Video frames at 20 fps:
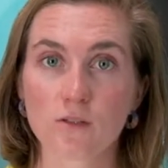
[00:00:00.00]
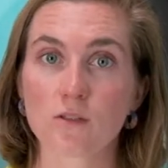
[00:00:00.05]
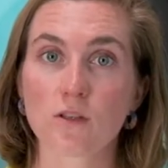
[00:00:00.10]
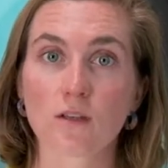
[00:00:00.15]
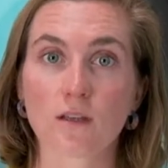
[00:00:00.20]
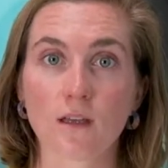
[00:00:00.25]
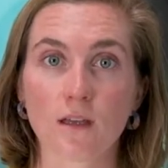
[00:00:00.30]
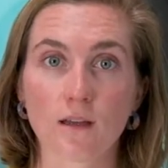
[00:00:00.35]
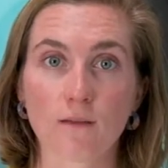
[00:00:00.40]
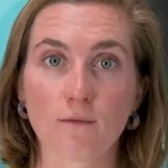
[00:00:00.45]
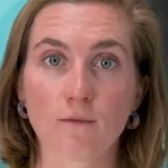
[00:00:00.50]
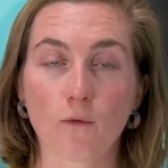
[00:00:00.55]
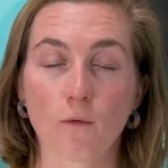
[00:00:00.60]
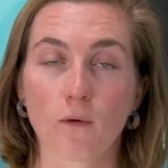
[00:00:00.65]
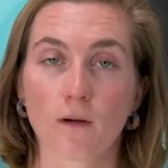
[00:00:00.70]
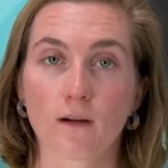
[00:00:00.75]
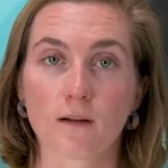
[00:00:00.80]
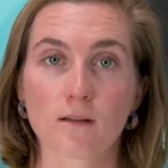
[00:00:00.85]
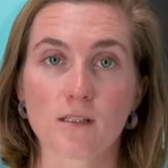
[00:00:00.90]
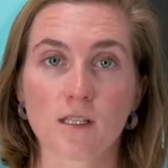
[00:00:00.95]
looking
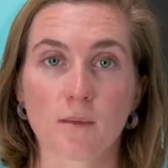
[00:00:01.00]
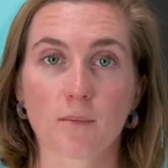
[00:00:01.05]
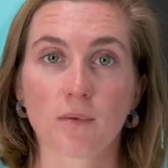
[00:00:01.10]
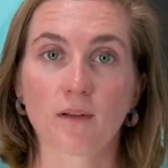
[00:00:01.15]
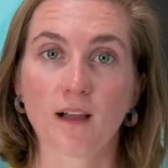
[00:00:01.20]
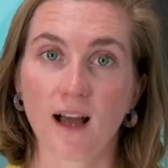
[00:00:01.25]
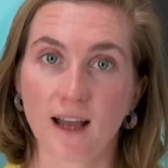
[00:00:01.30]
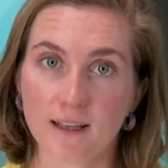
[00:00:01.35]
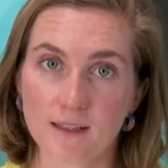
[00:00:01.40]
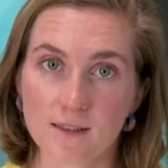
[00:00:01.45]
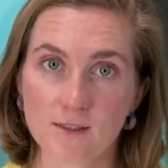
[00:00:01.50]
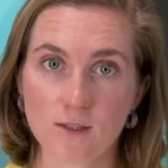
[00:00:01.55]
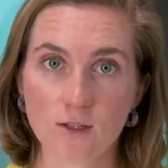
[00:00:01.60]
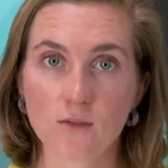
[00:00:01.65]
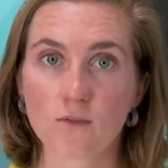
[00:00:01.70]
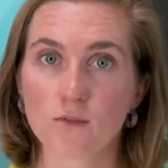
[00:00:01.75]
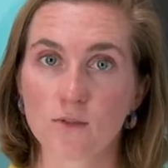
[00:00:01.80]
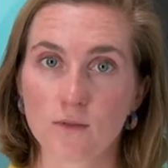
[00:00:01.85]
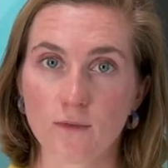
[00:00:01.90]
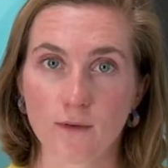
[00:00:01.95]
for supplies to
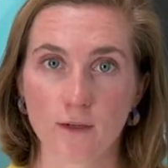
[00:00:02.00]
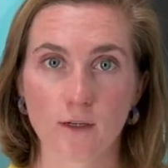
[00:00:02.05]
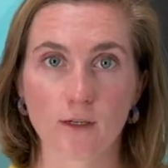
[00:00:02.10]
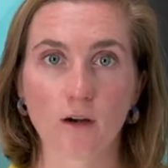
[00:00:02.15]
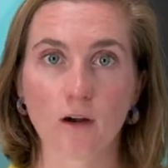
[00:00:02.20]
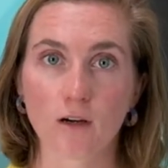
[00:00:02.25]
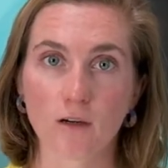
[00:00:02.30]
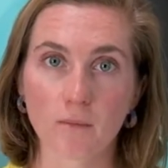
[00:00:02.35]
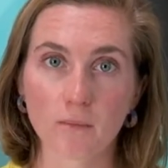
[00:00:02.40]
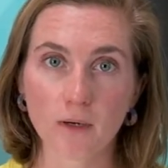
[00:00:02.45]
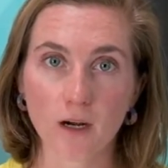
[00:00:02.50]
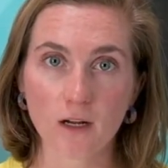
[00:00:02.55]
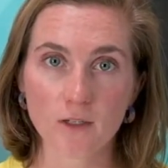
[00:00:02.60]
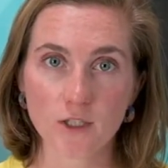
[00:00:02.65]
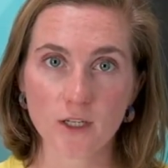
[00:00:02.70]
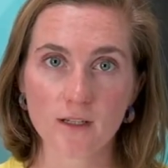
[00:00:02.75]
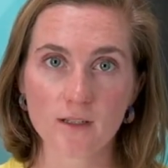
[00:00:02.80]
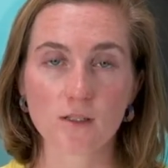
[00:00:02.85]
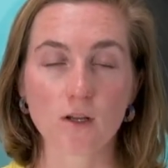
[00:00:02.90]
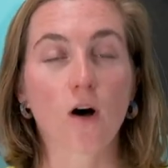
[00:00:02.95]
use for your art projects,